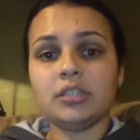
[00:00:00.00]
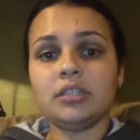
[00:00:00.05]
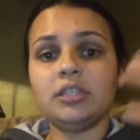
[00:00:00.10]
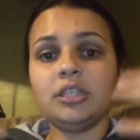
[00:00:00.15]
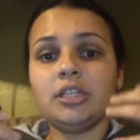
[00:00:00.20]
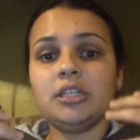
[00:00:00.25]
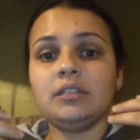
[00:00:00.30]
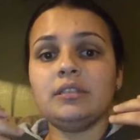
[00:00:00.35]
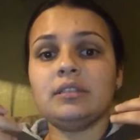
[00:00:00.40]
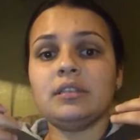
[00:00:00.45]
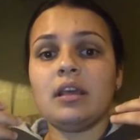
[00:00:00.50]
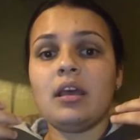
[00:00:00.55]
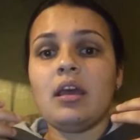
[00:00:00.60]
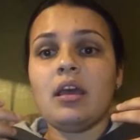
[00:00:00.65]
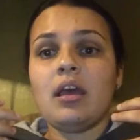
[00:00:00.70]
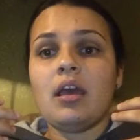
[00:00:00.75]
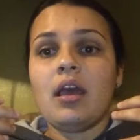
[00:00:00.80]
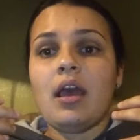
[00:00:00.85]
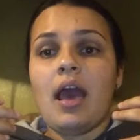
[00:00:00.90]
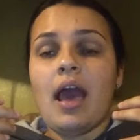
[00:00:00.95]

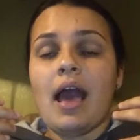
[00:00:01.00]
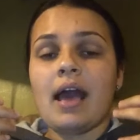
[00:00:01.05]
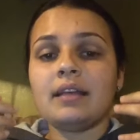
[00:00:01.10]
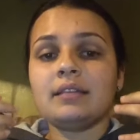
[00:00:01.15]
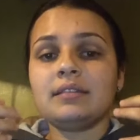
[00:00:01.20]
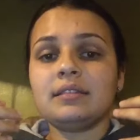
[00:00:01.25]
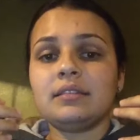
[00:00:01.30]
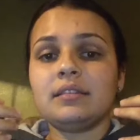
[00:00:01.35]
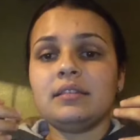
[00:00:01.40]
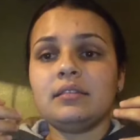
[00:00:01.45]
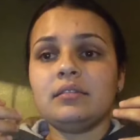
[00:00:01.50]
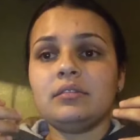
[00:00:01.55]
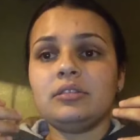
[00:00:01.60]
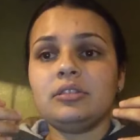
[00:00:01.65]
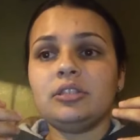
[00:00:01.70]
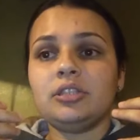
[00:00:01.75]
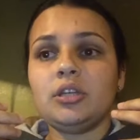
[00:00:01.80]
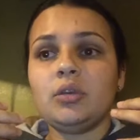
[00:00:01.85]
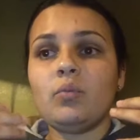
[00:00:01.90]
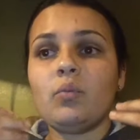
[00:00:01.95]

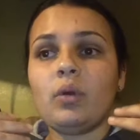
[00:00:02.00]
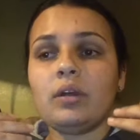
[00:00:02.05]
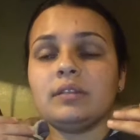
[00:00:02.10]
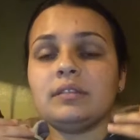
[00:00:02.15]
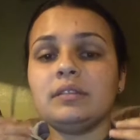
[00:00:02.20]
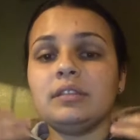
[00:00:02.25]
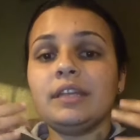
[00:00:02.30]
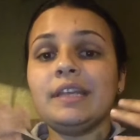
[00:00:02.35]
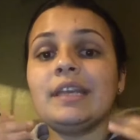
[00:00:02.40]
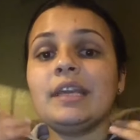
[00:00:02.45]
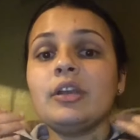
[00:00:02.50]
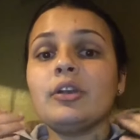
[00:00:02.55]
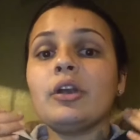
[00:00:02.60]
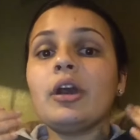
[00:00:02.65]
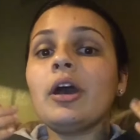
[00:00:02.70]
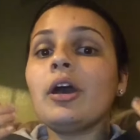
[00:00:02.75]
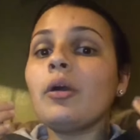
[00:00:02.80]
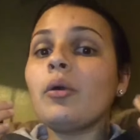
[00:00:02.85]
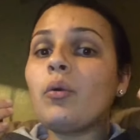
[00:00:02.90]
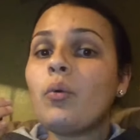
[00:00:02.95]
she wants to hear
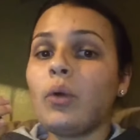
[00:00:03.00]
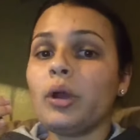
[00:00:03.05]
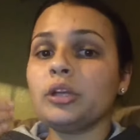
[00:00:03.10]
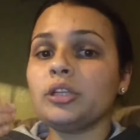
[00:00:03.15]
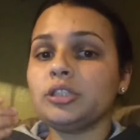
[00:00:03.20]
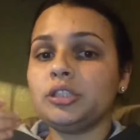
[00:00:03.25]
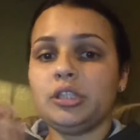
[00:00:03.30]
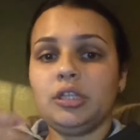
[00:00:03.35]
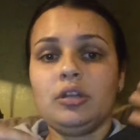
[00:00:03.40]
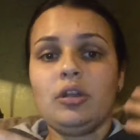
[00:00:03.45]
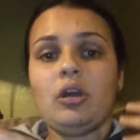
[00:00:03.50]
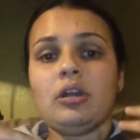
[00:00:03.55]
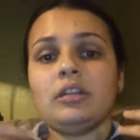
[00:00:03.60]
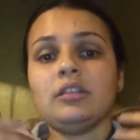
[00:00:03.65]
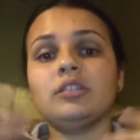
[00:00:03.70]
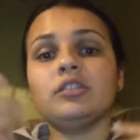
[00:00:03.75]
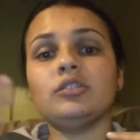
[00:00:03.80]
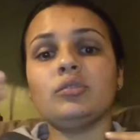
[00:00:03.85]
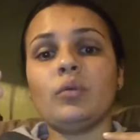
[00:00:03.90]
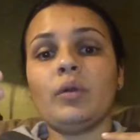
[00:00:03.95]
a question, not a
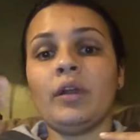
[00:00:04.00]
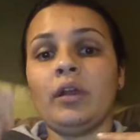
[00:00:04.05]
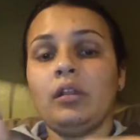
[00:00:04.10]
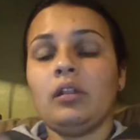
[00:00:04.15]
story.